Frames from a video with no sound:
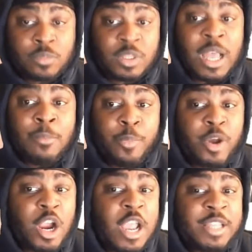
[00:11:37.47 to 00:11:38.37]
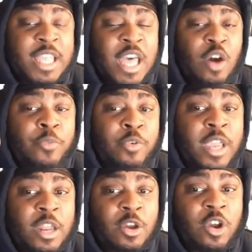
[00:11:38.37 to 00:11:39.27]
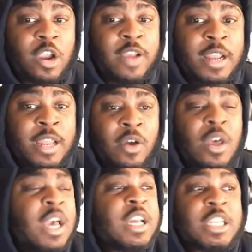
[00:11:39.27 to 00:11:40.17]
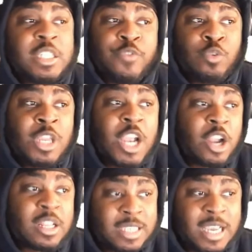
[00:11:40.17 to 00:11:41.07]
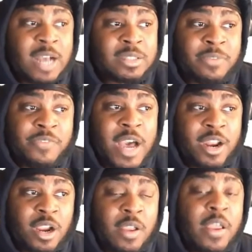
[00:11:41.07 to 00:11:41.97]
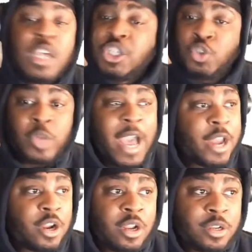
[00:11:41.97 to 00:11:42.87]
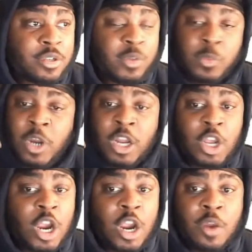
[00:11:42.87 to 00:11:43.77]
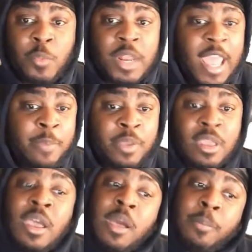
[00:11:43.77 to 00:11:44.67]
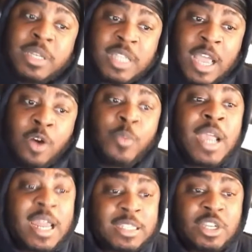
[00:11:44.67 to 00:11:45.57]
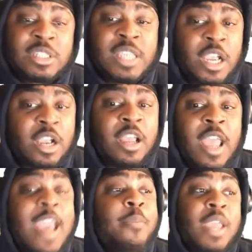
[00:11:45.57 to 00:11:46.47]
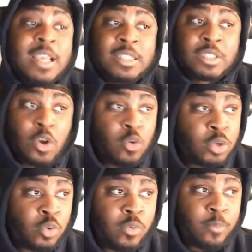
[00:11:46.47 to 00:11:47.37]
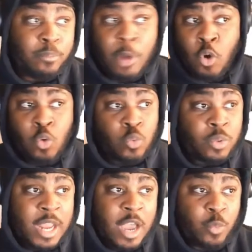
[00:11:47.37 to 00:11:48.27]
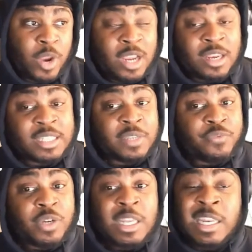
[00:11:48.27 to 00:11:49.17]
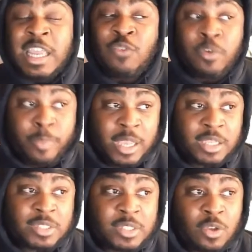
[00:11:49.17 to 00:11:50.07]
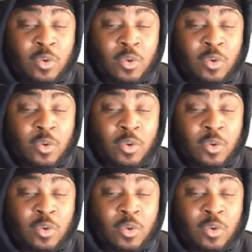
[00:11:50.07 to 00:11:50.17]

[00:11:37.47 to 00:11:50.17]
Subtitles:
I'm gonna put her at that helpful category right now, because if you need her to take out some fodder, you got her with Happy. But now we gotta start seeing her, and Happy has his own little mode now where he doesn't fully need Rebecca, so